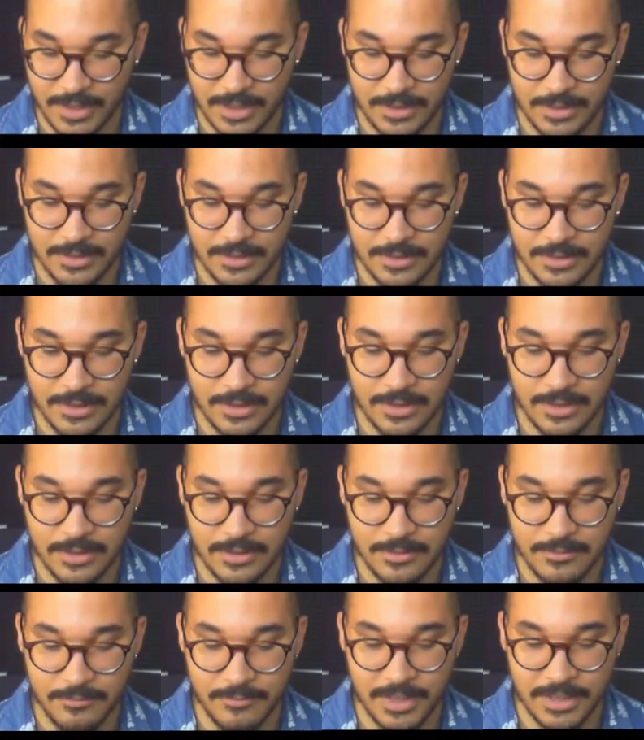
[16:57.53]
in
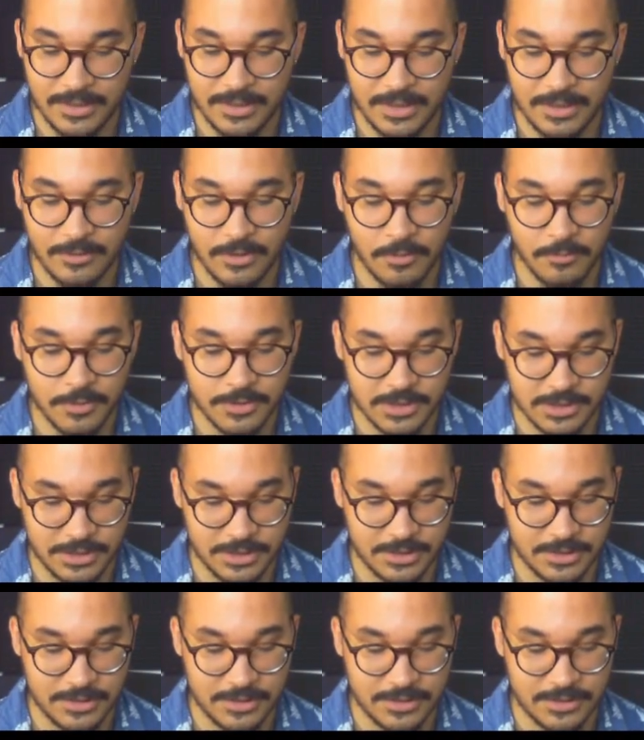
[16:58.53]
my team
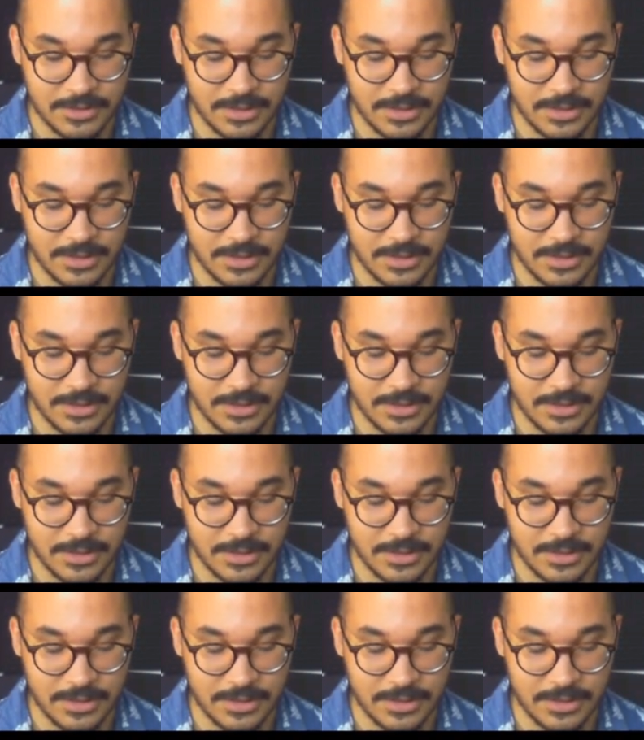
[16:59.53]
compositions.